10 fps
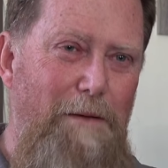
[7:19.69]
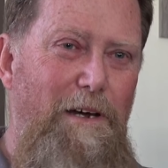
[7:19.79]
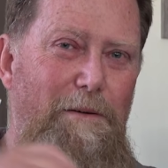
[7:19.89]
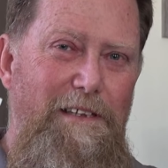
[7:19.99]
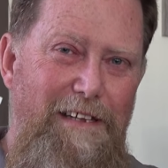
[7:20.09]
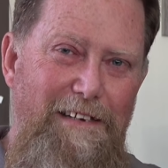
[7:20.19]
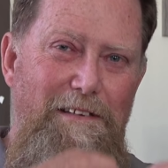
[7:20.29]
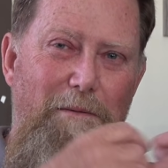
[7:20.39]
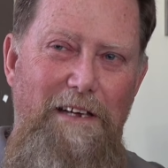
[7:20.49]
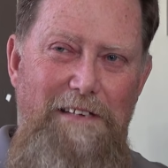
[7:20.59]
but it would teach
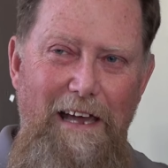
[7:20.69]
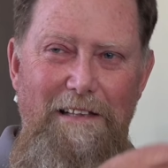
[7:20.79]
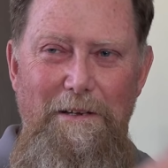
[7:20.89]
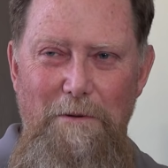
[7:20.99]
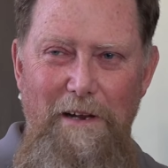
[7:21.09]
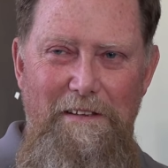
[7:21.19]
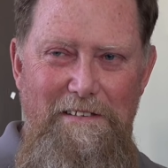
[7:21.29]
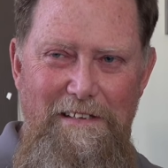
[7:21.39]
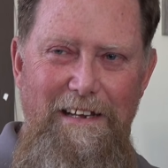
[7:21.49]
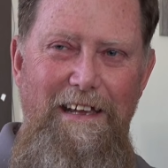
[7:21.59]
them exactly where the
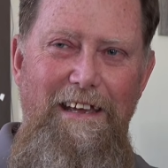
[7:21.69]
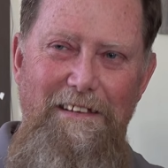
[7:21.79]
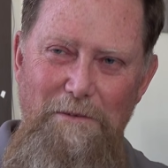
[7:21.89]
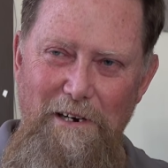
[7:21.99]
city is,